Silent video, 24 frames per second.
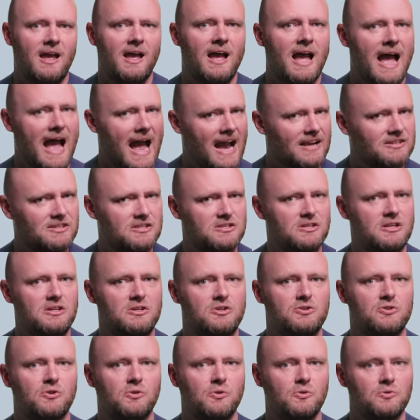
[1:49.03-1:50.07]
Access
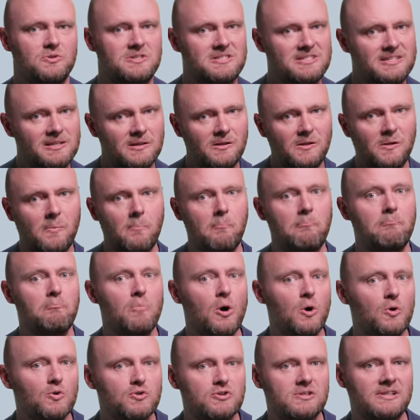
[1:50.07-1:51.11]
control still
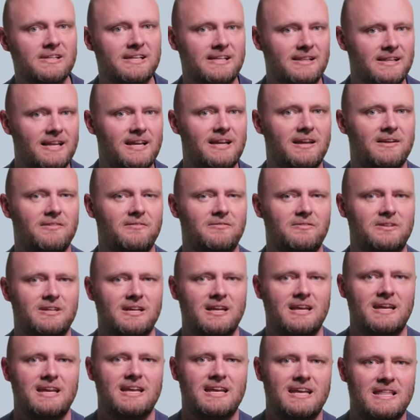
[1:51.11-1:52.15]
mostly lived
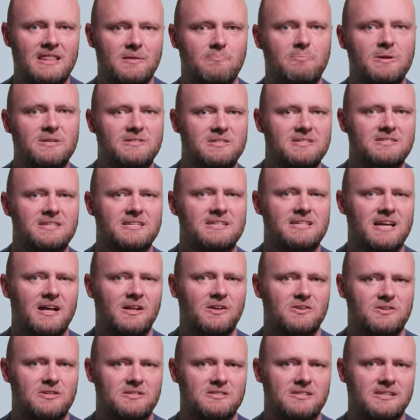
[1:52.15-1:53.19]
in the business
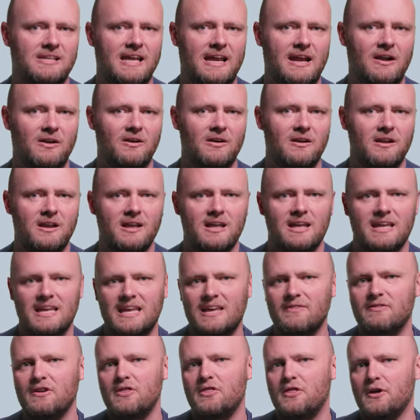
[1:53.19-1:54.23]
intelligence layer,
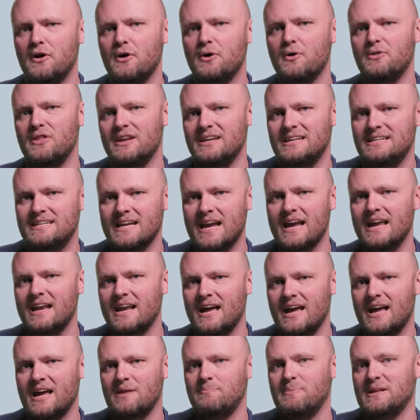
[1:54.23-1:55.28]
even though the
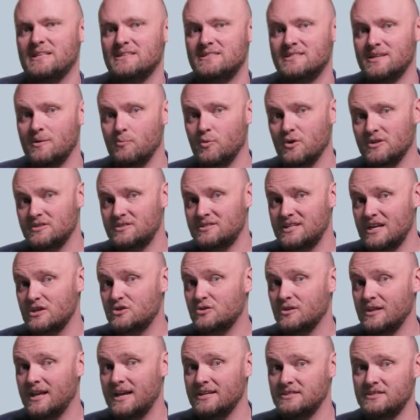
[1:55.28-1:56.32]
data had been somewhat
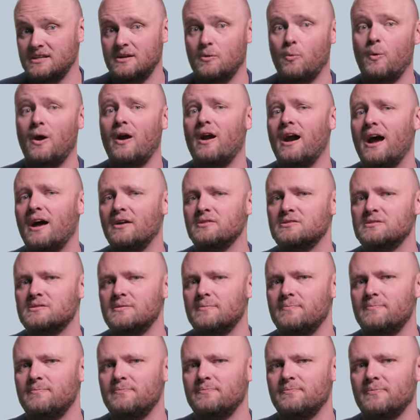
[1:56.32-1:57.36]
centralized in a warehouse.
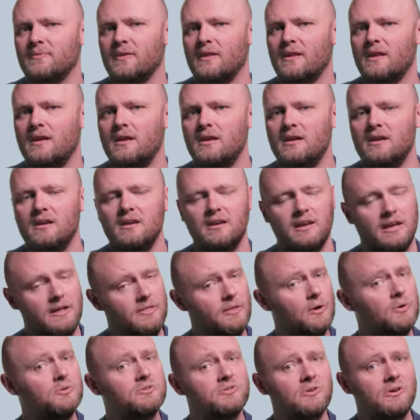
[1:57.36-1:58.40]
In
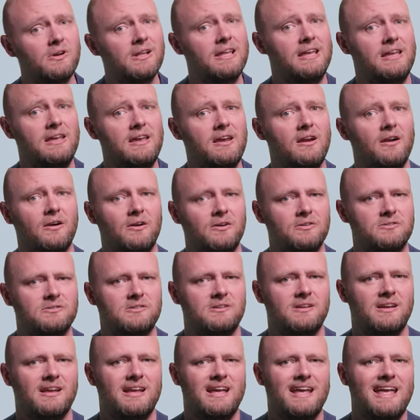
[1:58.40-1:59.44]
those early
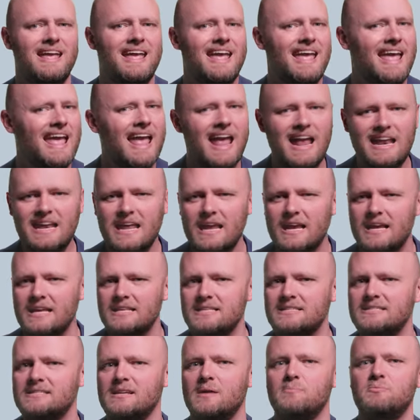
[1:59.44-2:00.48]
years, any
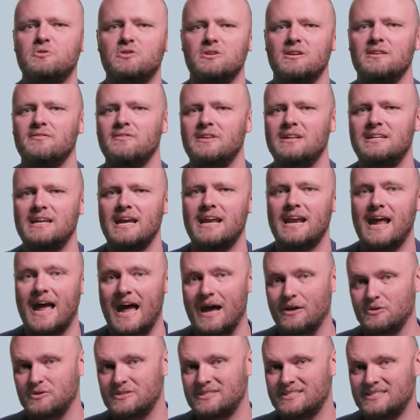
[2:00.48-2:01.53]
consumption of the data
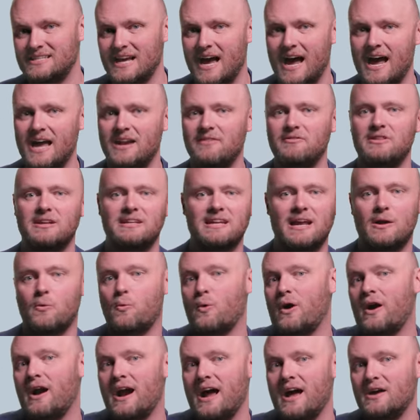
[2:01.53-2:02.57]
outside of the data
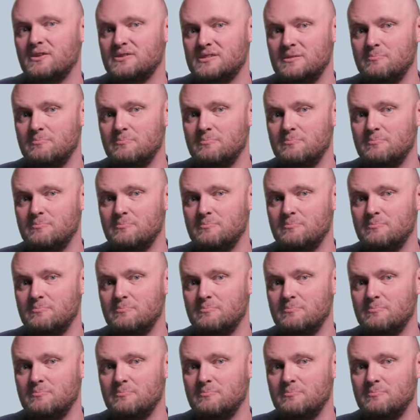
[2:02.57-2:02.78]
warehouse